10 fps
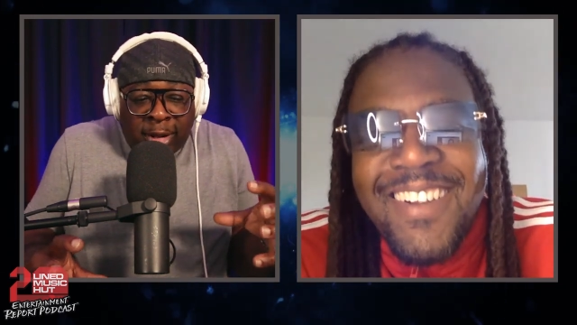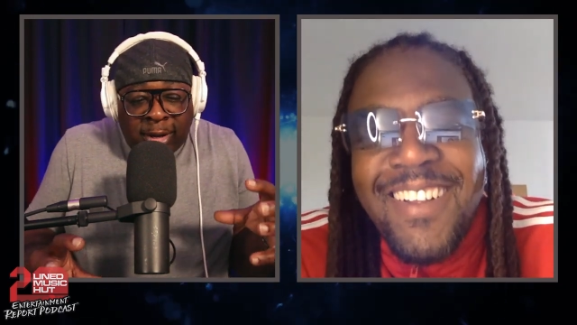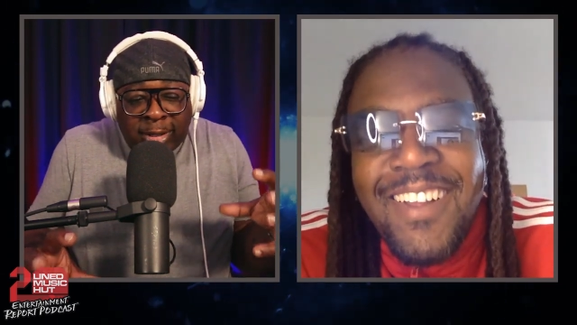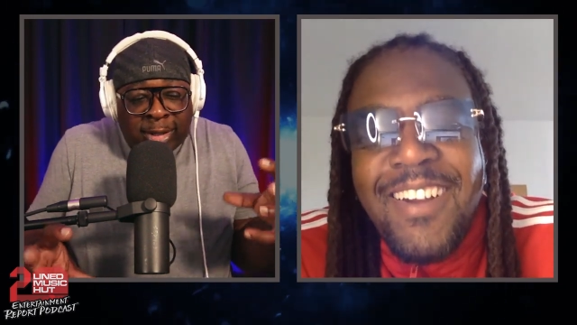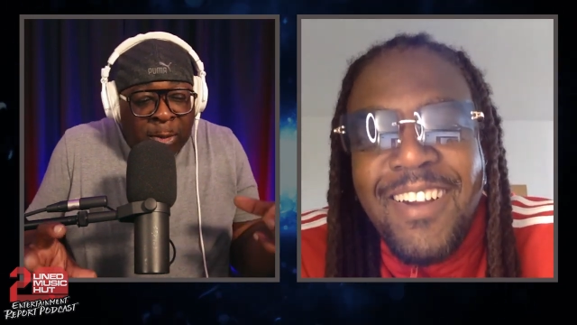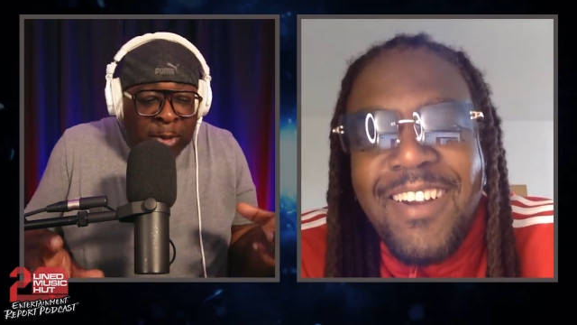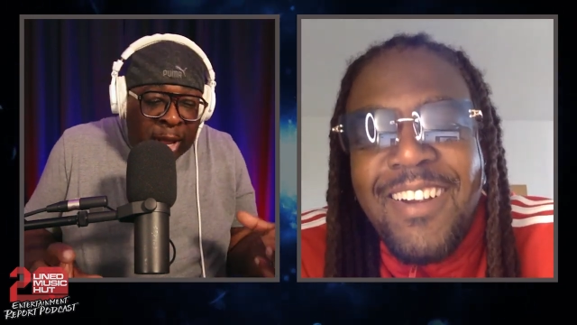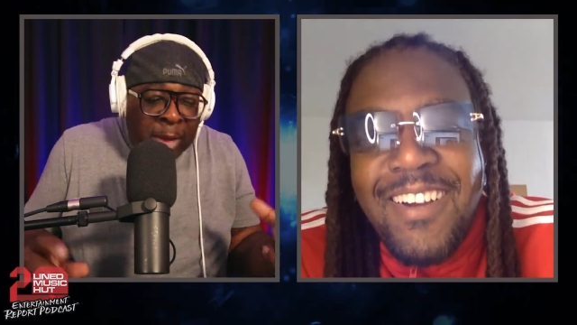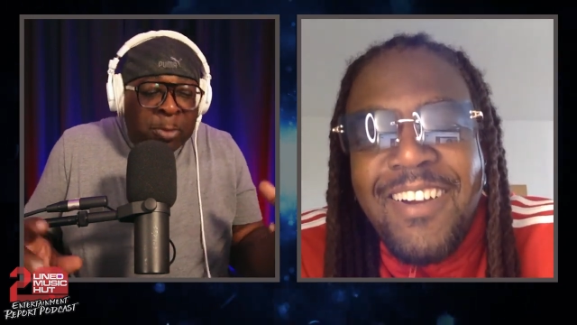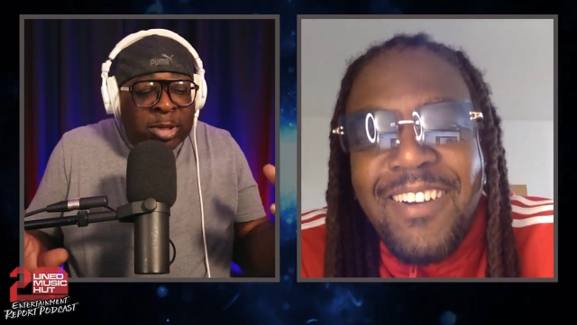Speaker 1: it didn't
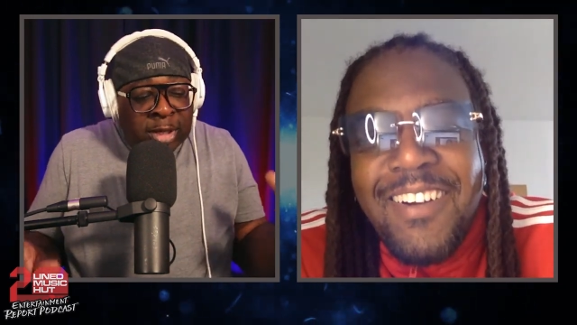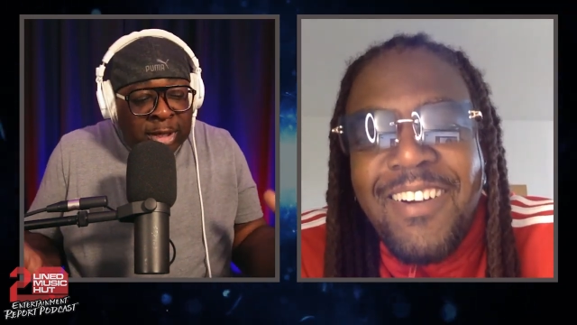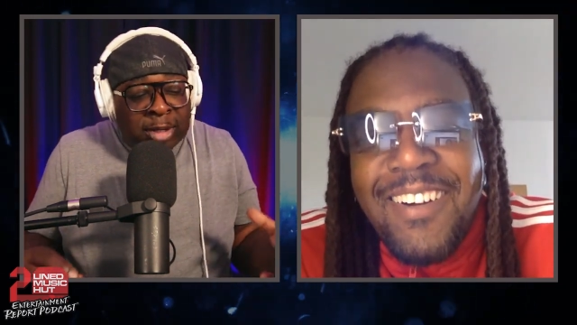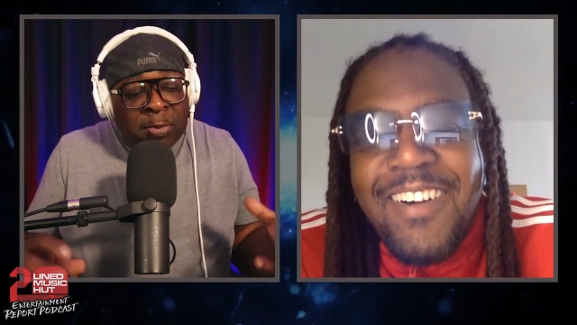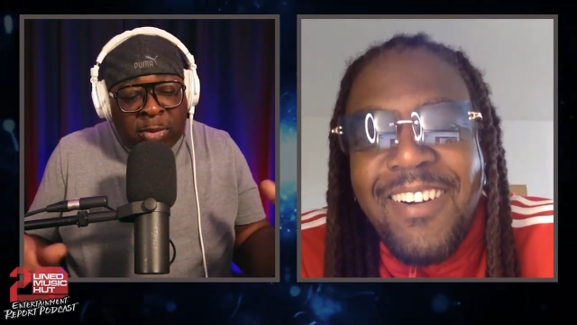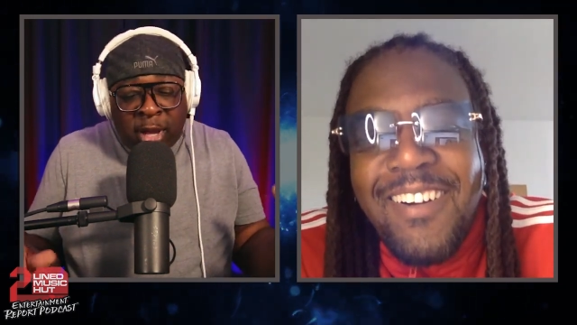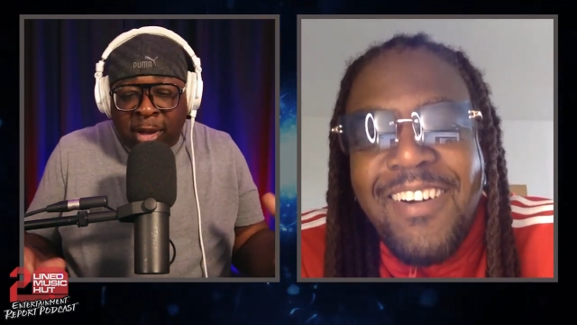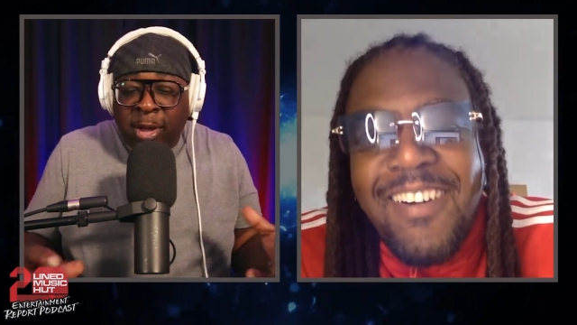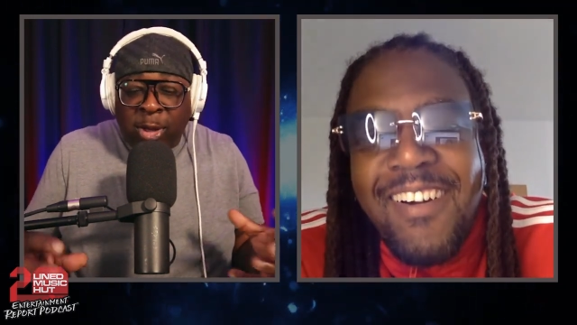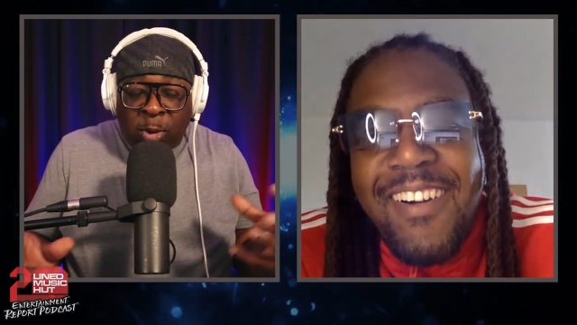sound like it was just
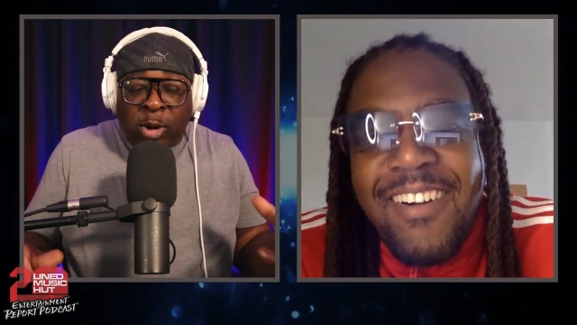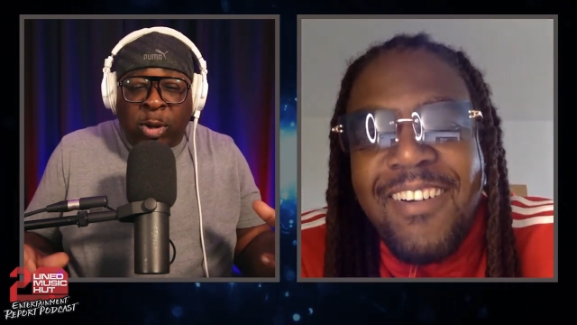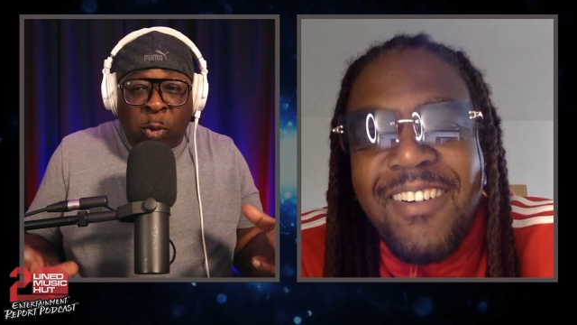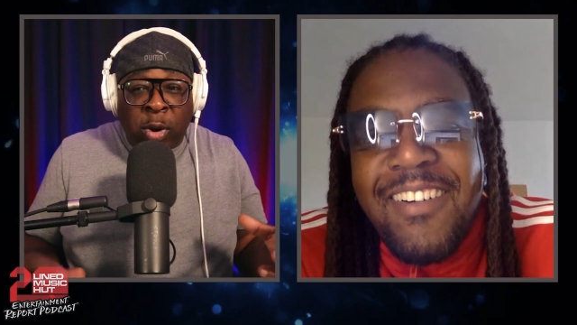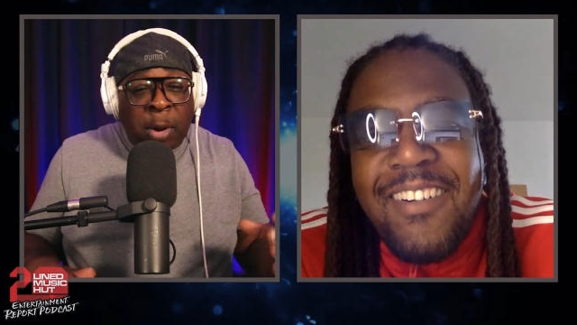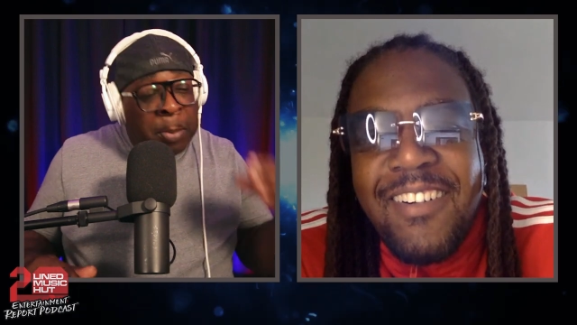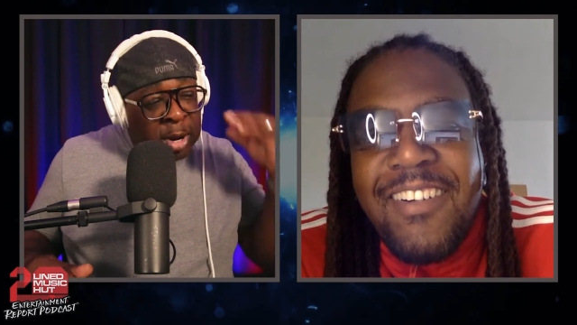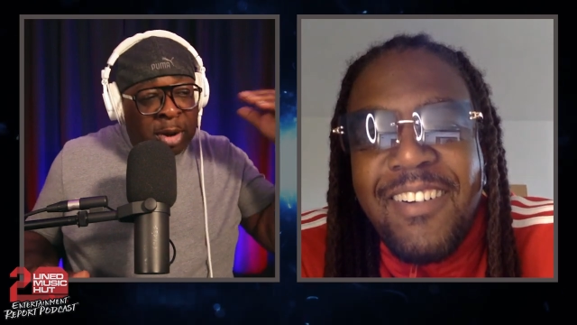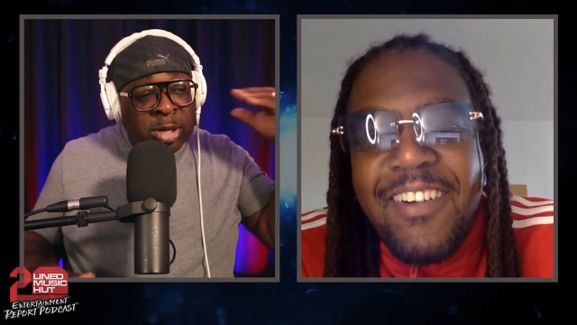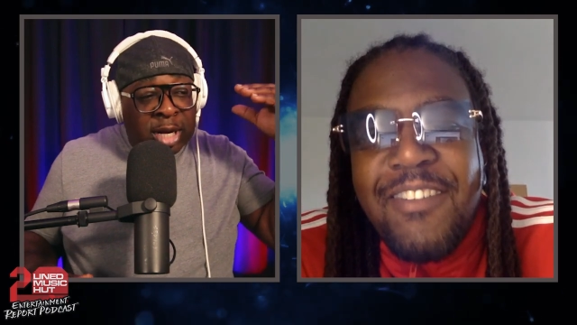something you were doing. The
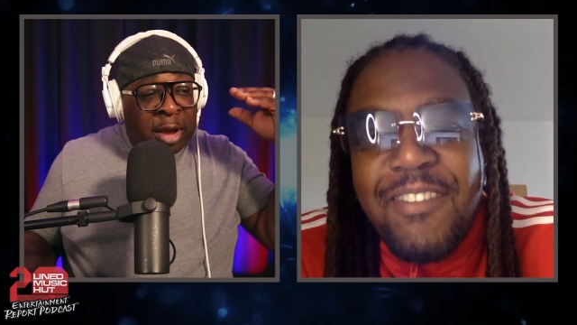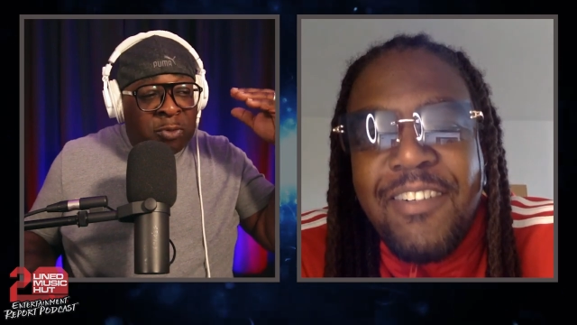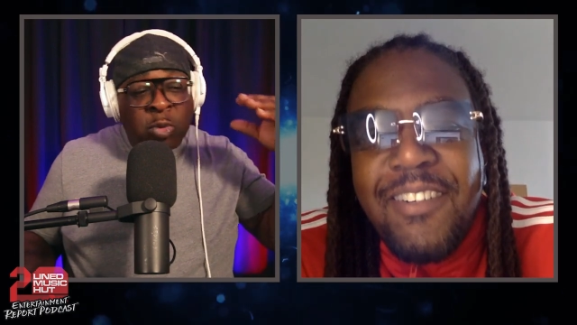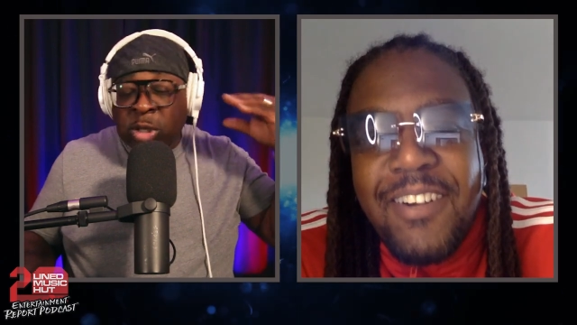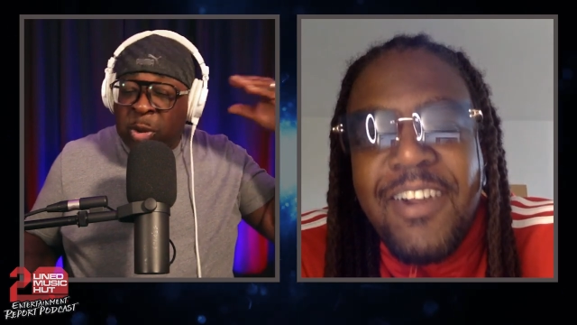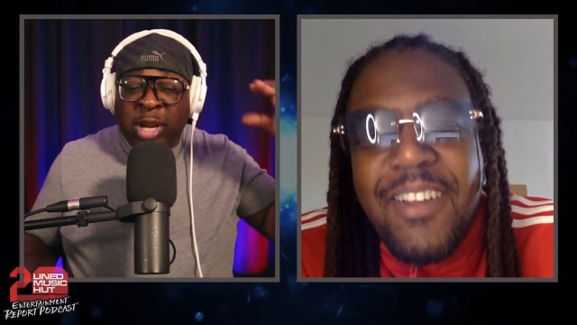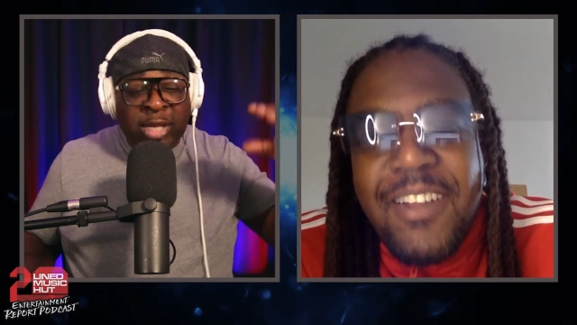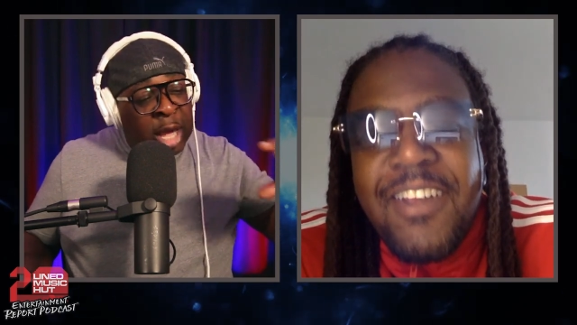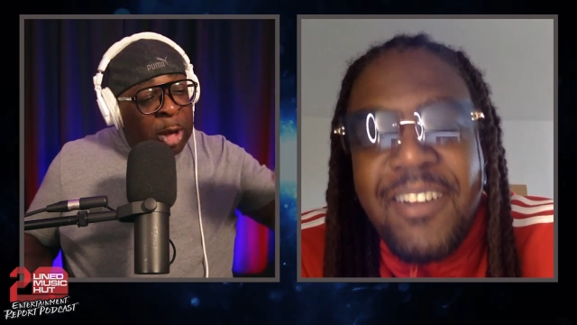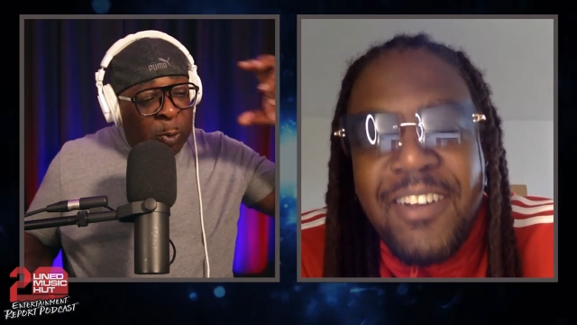production level was
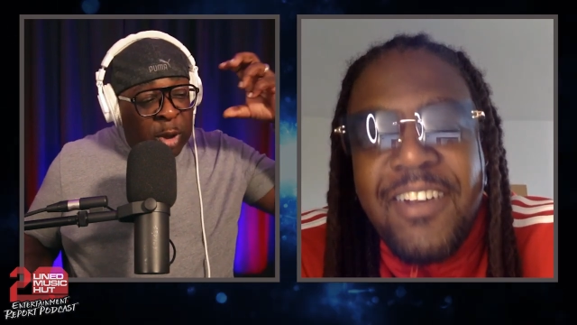crazy.